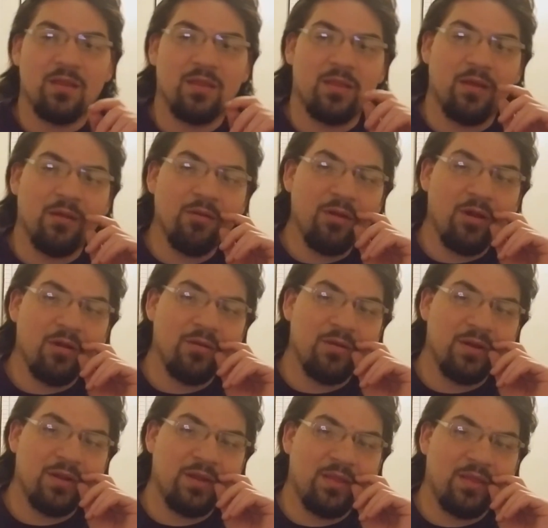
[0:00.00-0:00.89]
They're
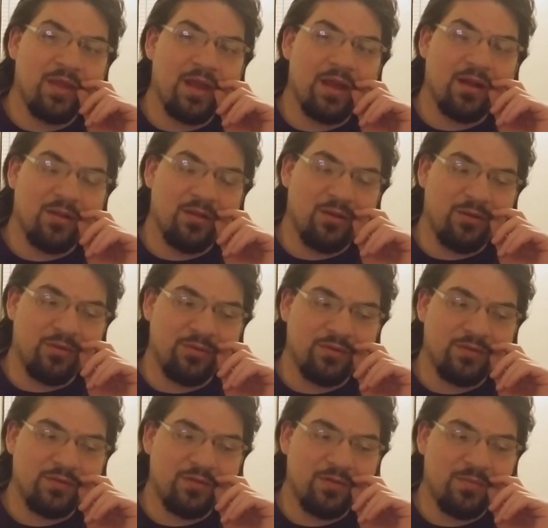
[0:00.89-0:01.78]
already that
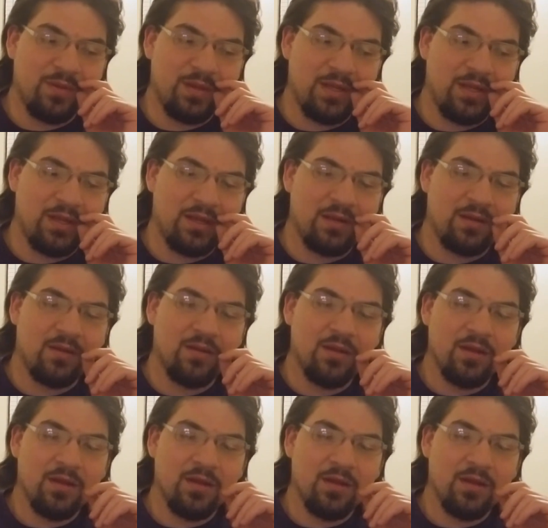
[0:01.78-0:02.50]
close to being